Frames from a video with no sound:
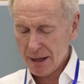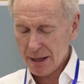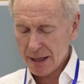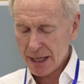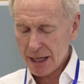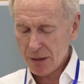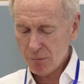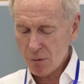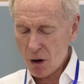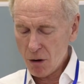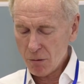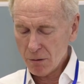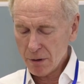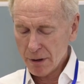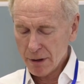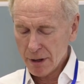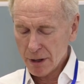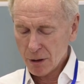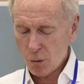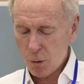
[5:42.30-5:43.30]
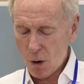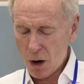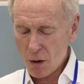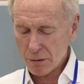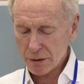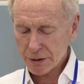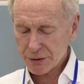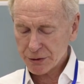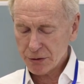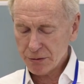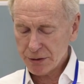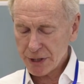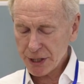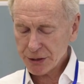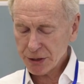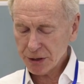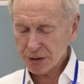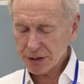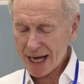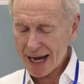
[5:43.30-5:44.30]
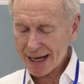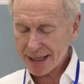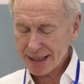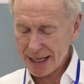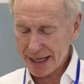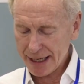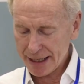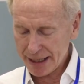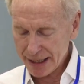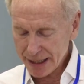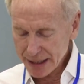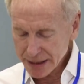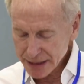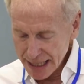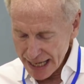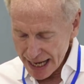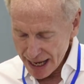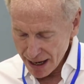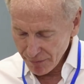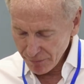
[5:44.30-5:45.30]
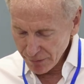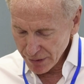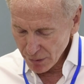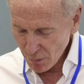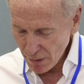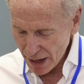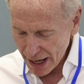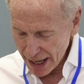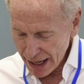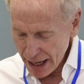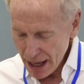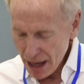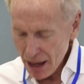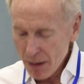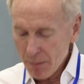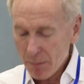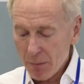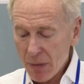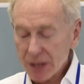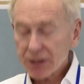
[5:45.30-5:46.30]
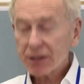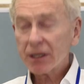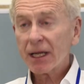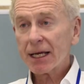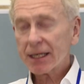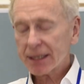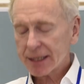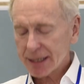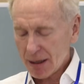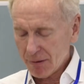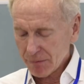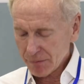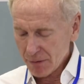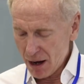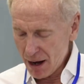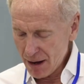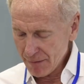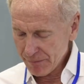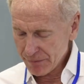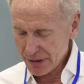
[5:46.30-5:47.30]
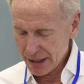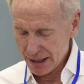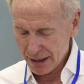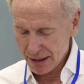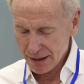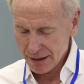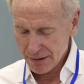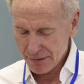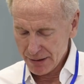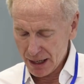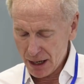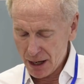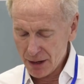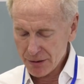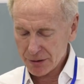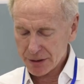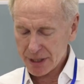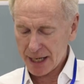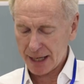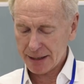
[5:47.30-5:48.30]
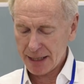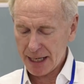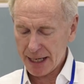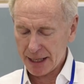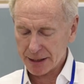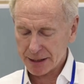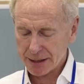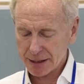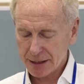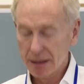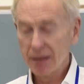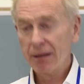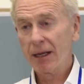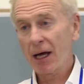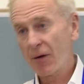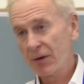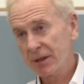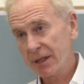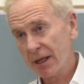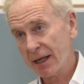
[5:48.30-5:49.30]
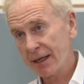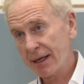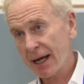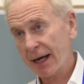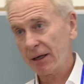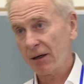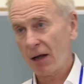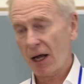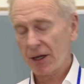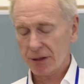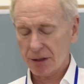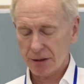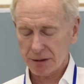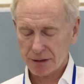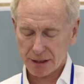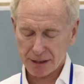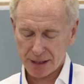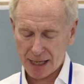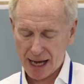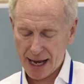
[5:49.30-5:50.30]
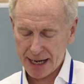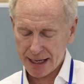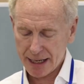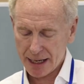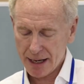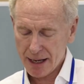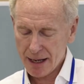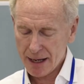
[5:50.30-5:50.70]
He wrote, quote, judicial technique is in every way much less self-confident than other techniques. That was in the Technological Society.